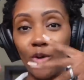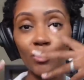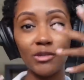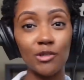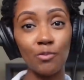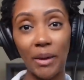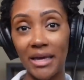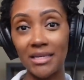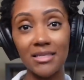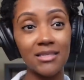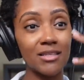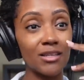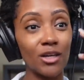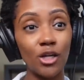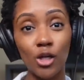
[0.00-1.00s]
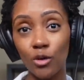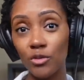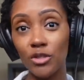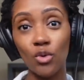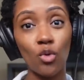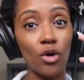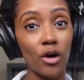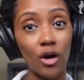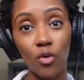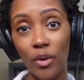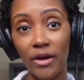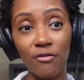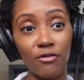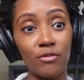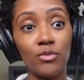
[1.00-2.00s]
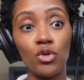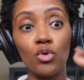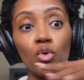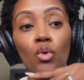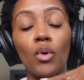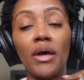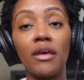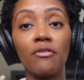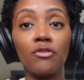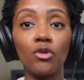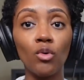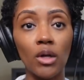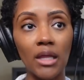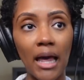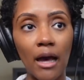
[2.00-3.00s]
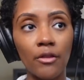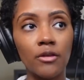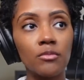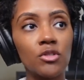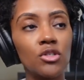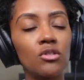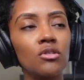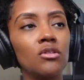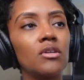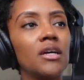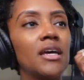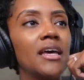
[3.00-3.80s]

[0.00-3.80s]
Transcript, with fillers: space close or away from you if you allow them to.